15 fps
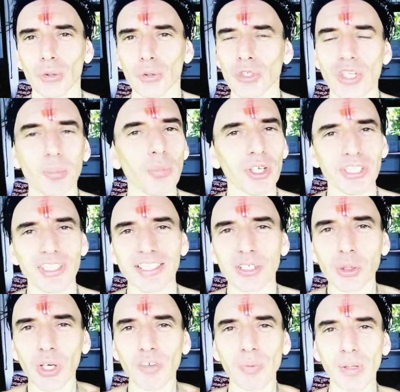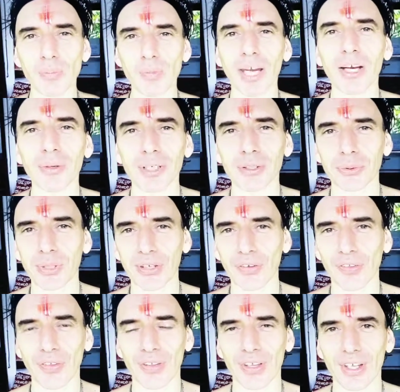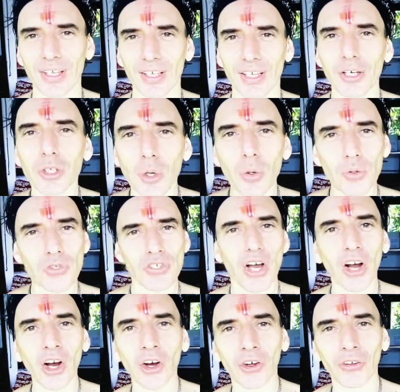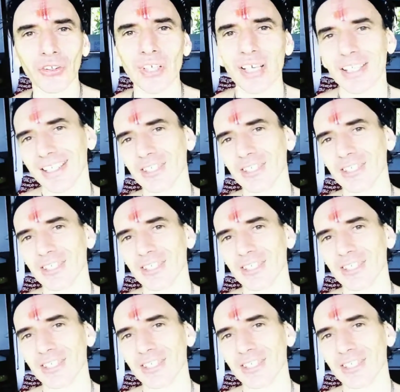somebody that you have been married with goes on.